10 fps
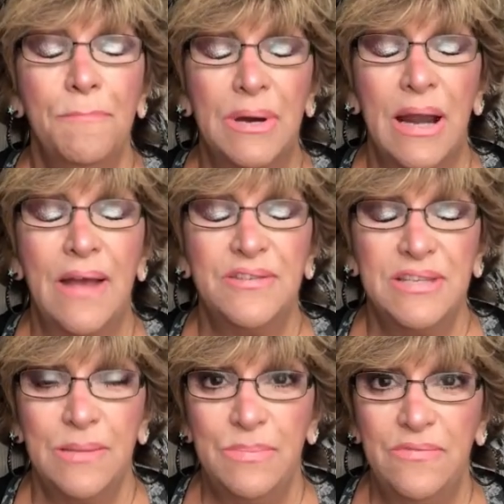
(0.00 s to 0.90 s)
But I've
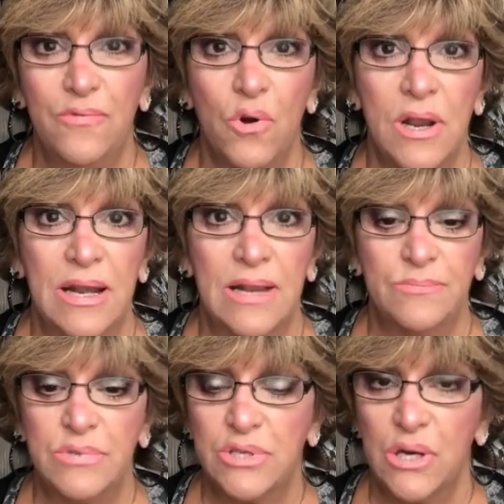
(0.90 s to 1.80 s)
said before, and
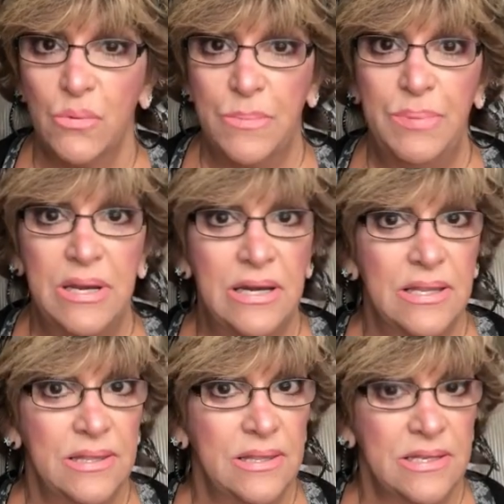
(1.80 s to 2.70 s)
I'm just going to repeat
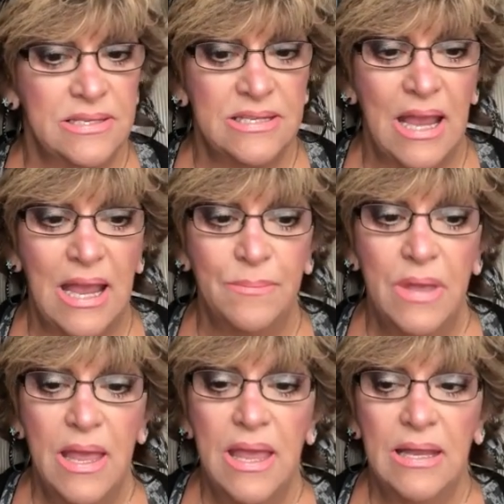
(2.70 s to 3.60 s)
it this time,
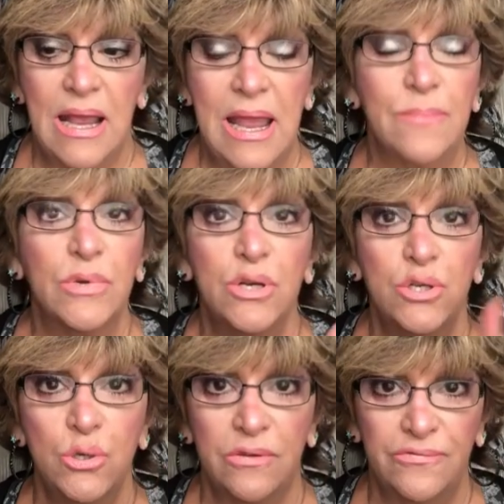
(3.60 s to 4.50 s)
and I am going to
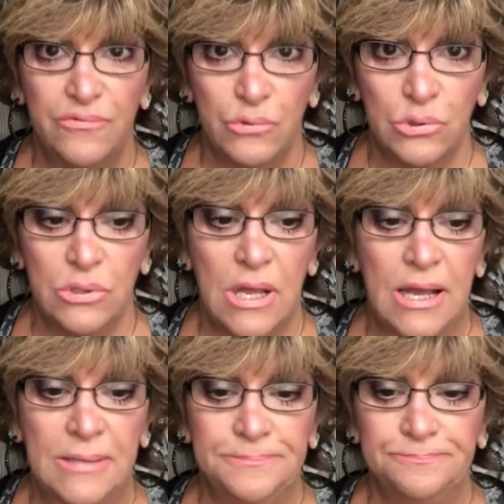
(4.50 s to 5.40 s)
do a
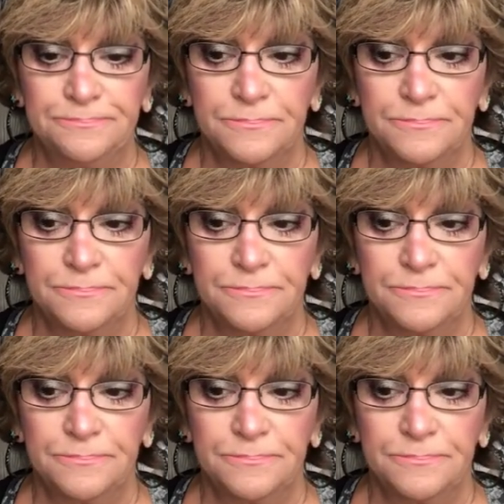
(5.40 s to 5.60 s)
full